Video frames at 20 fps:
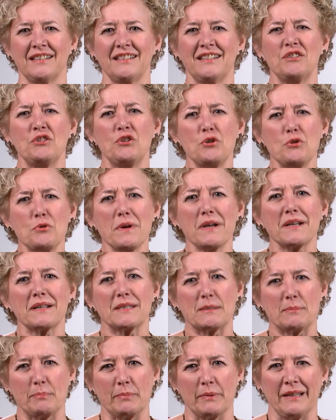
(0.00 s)
did you
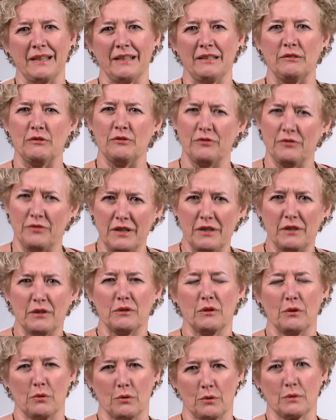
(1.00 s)
explain
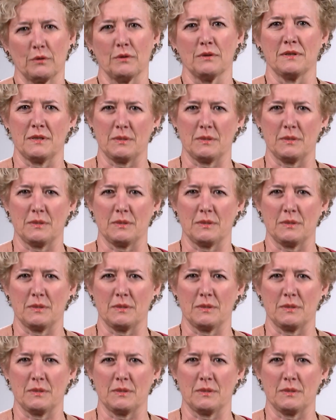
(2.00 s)
fecal-oral